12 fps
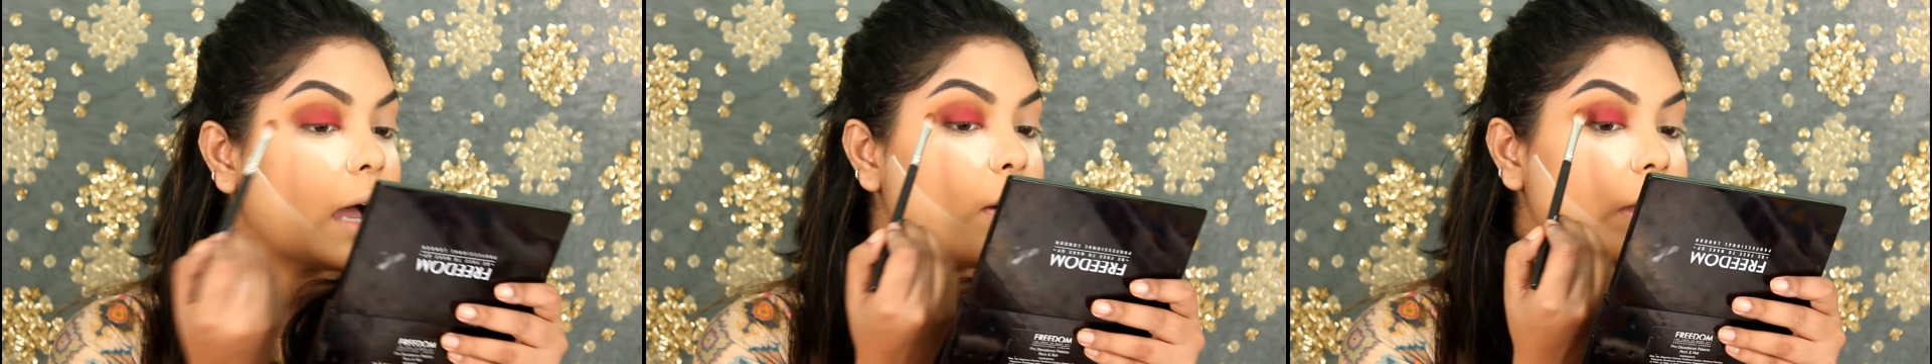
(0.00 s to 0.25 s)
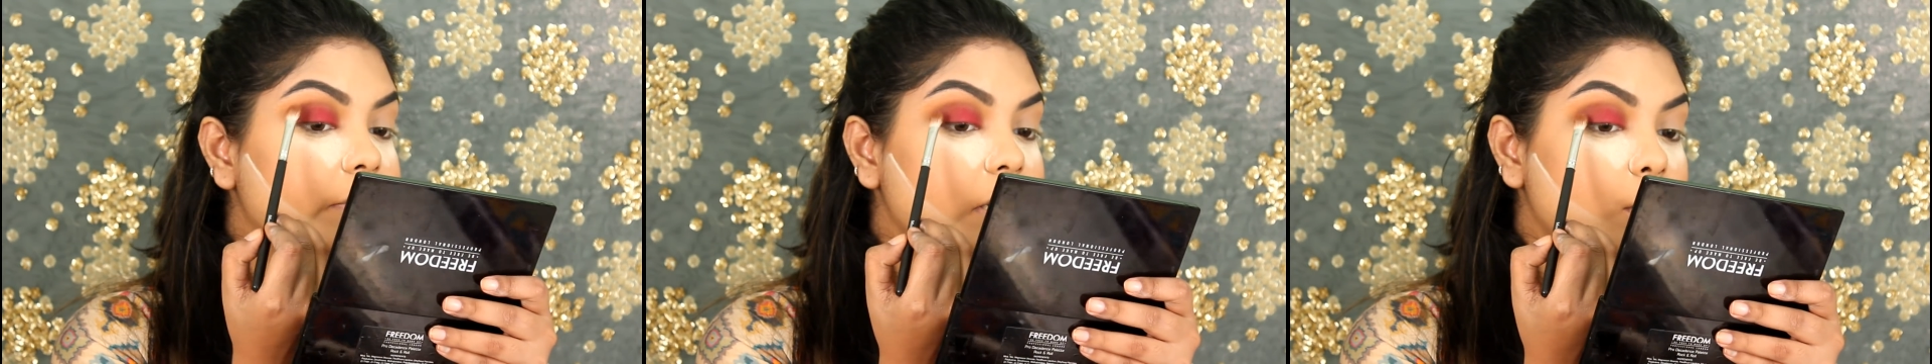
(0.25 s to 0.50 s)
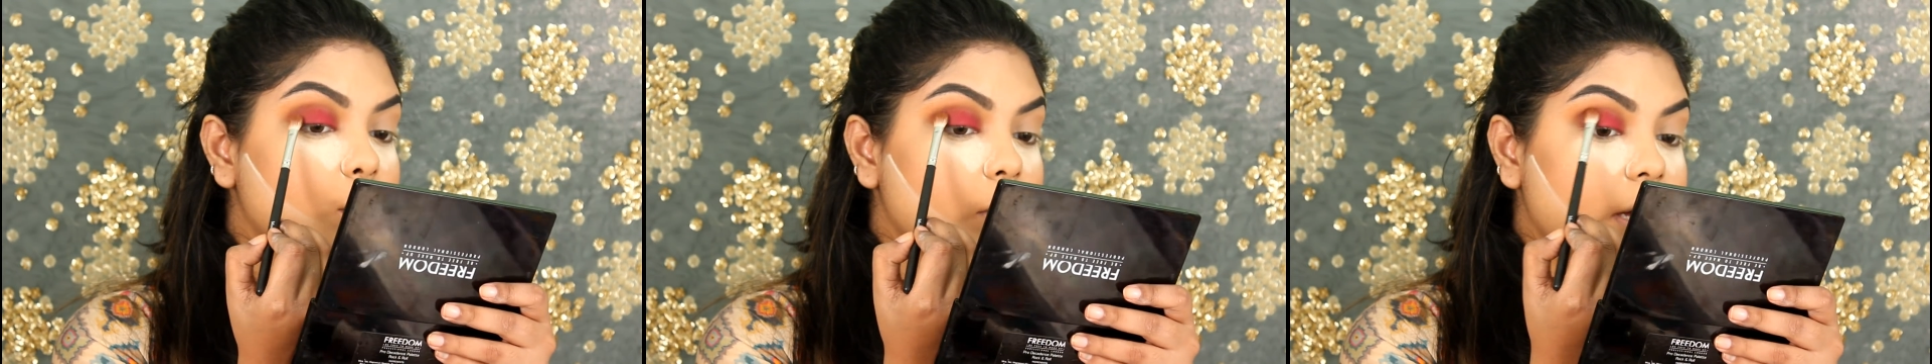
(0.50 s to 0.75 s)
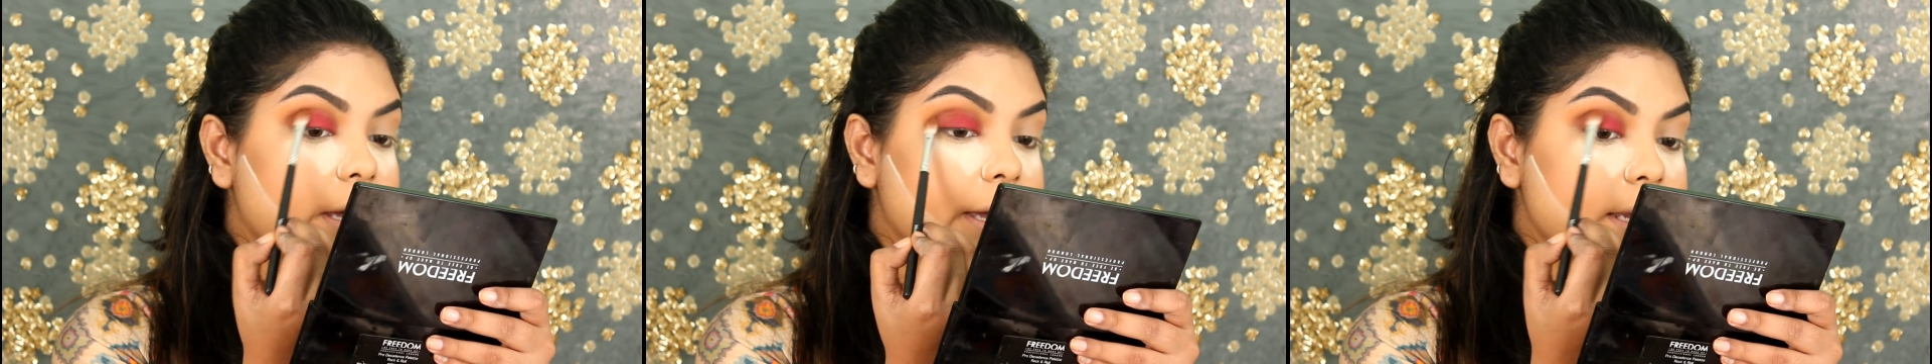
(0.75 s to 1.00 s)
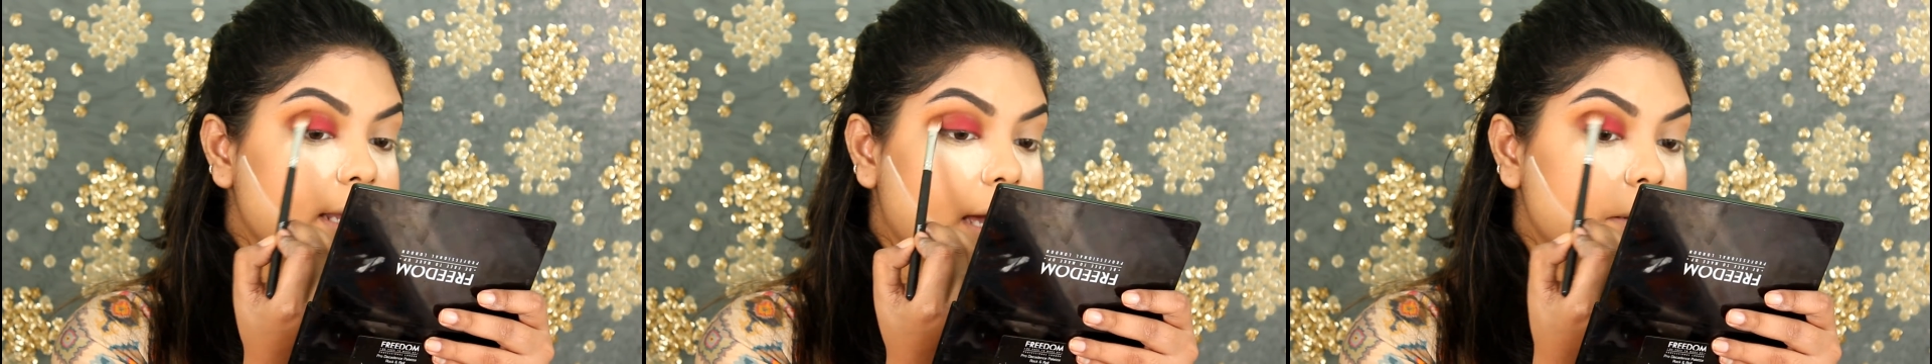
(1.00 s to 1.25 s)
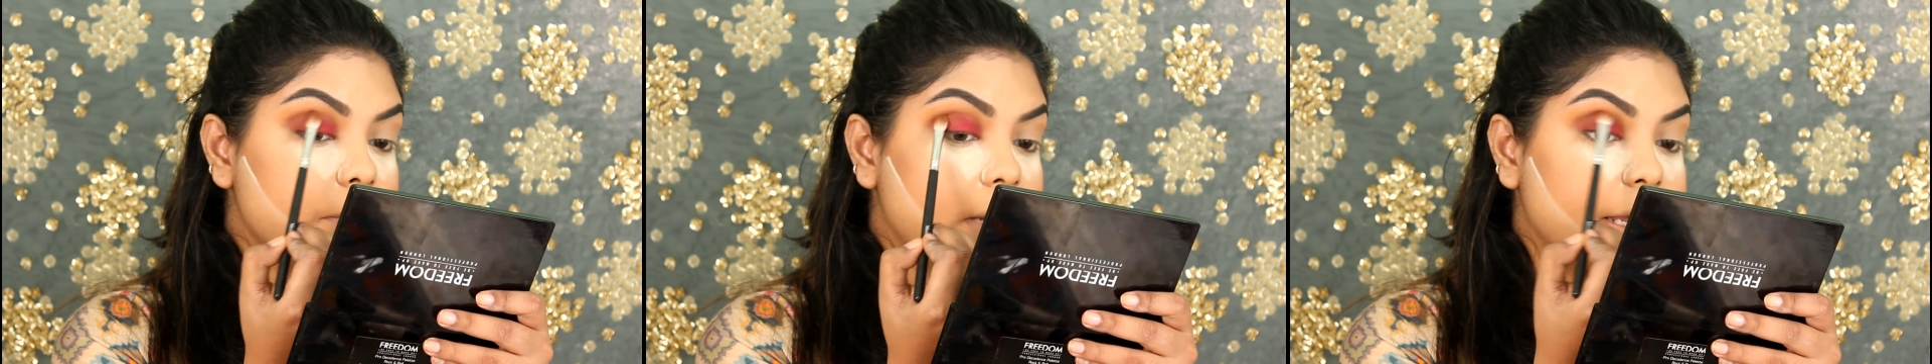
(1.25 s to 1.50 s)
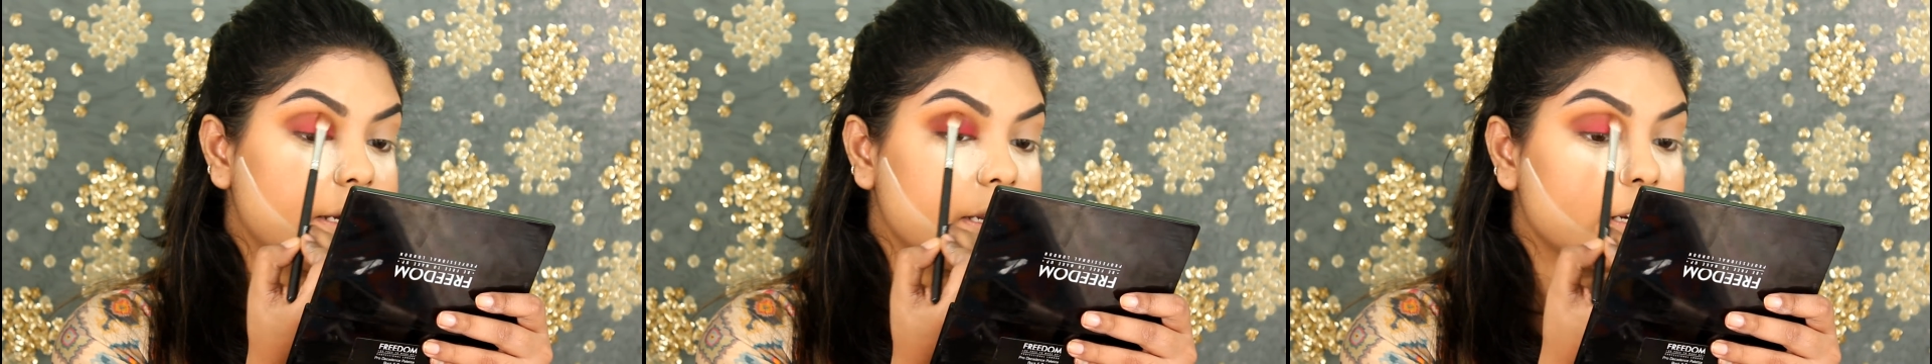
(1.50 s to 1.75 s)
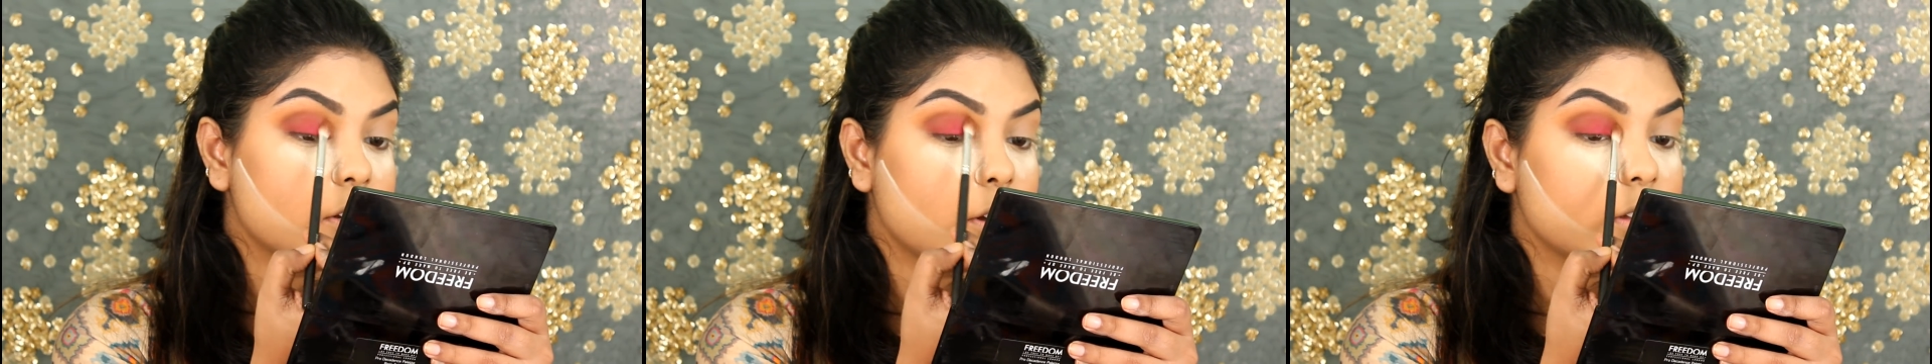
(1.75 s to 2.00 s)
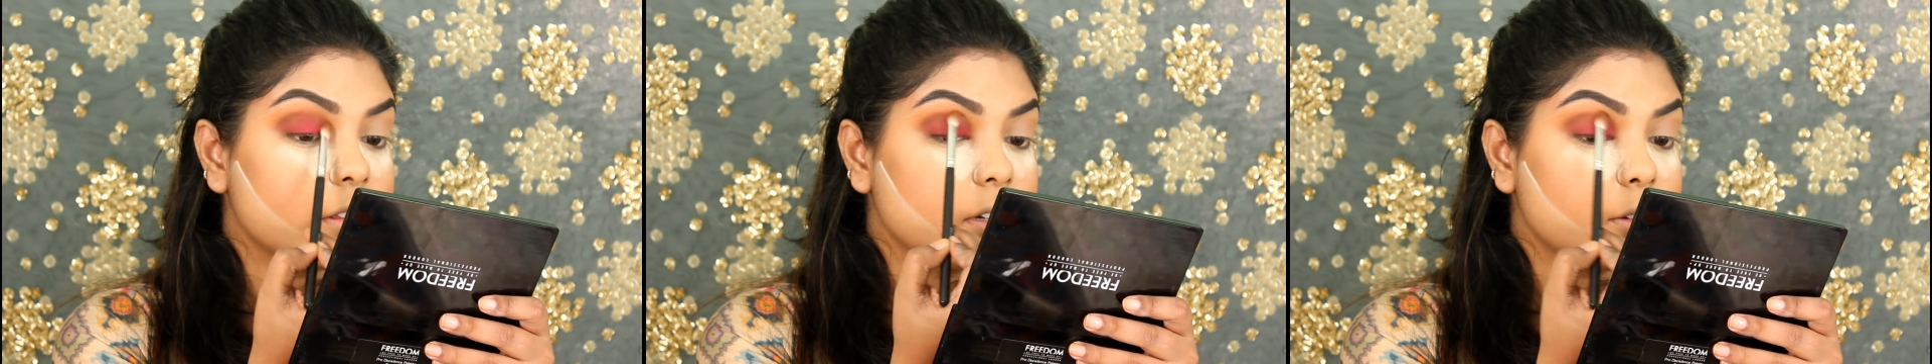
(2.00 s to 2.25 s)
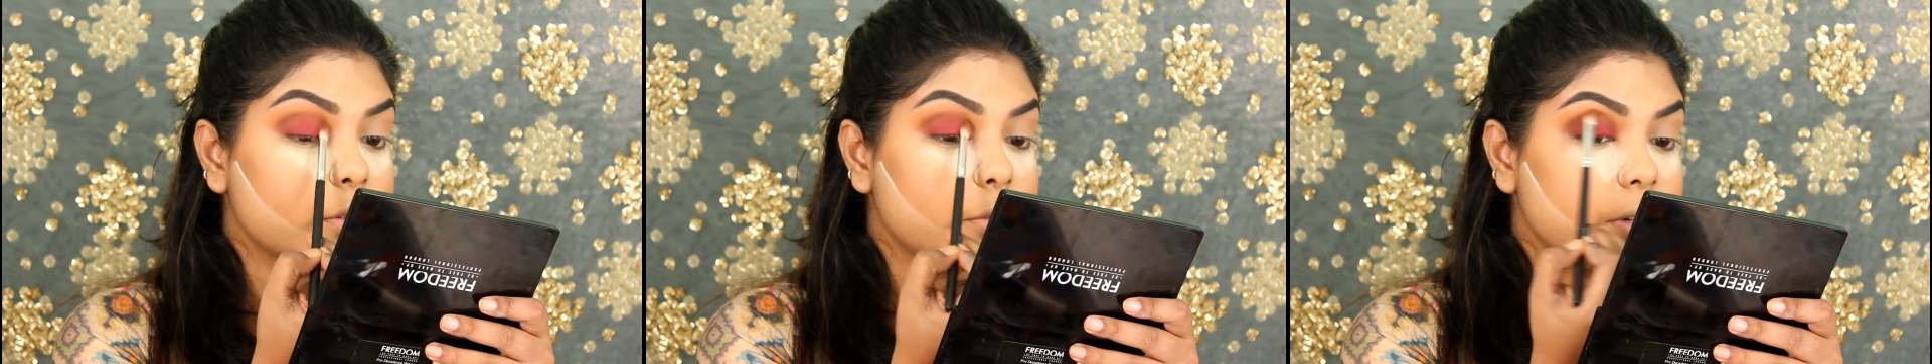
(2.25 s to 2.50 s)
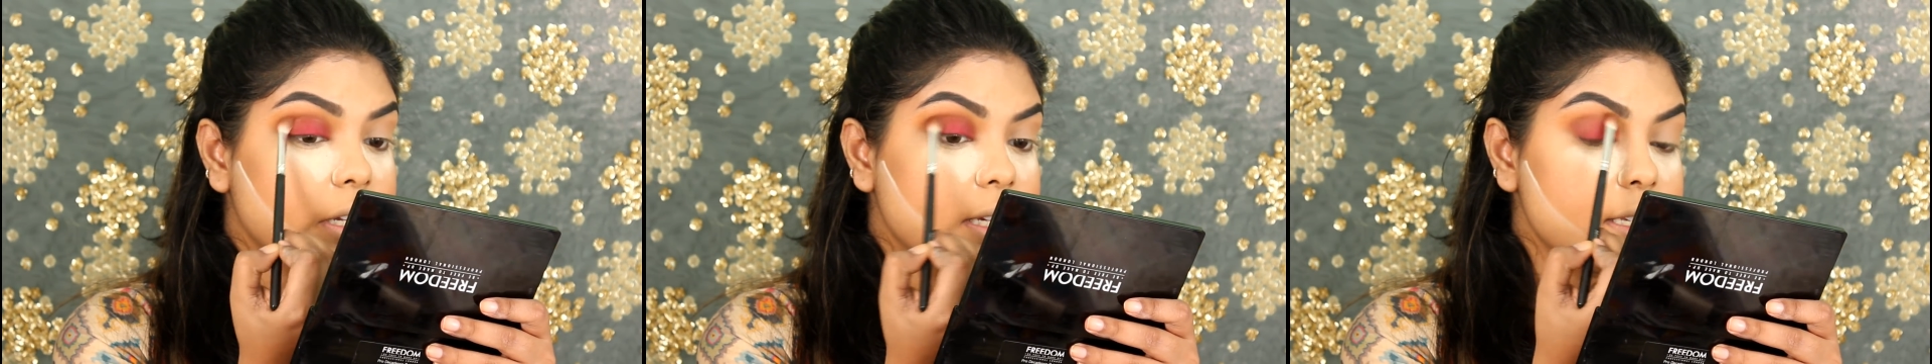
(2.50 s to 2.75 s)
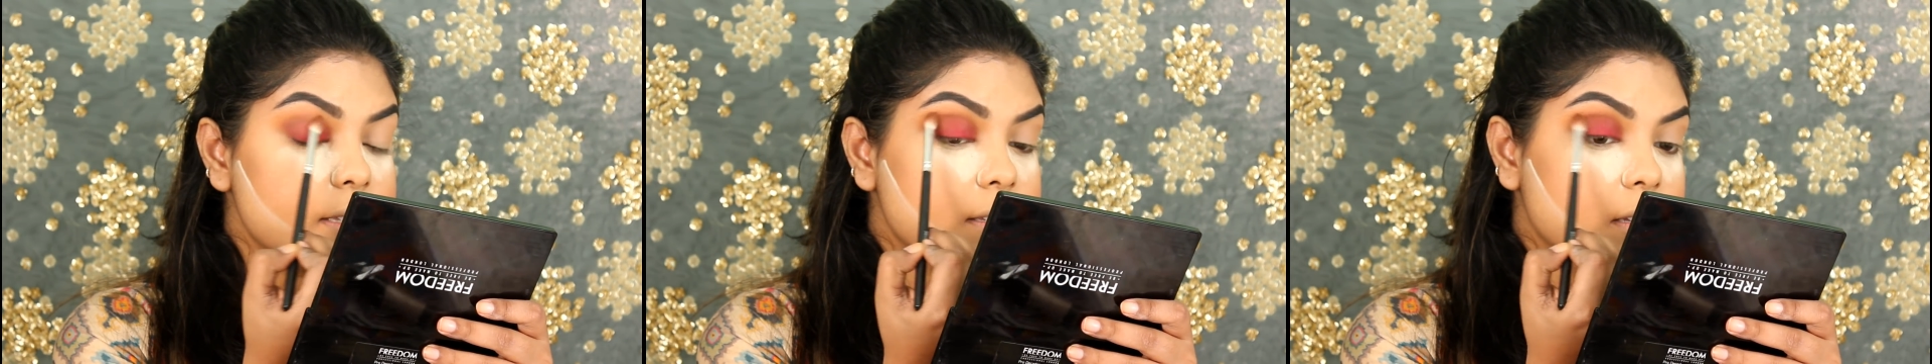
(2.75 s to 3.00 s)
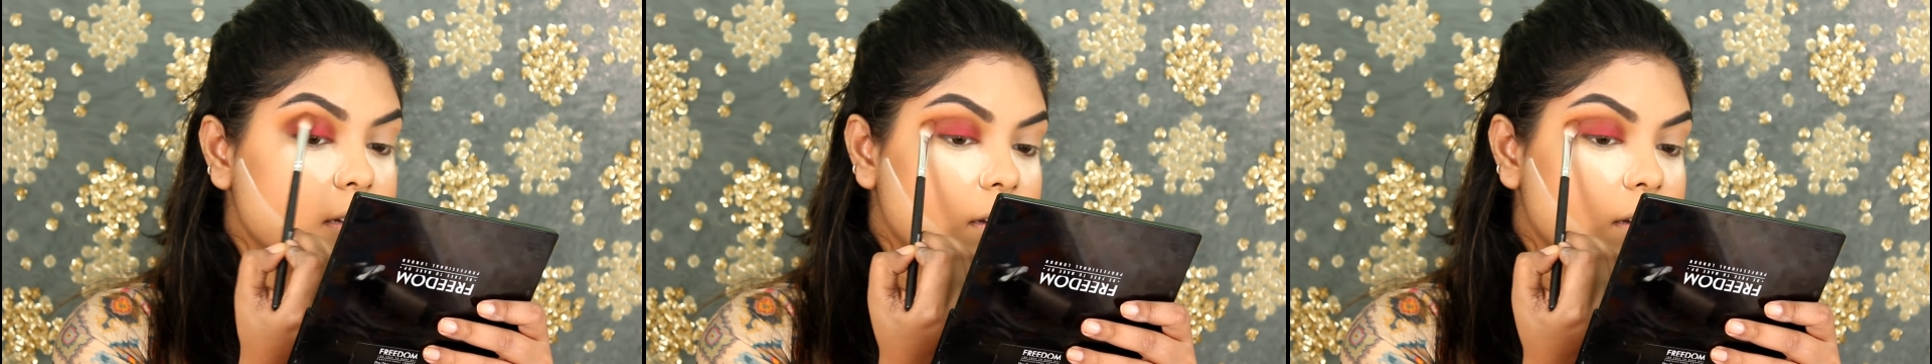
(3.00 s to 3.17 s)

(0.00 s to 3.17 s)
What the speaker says: I will go ahead and blend it on the crease.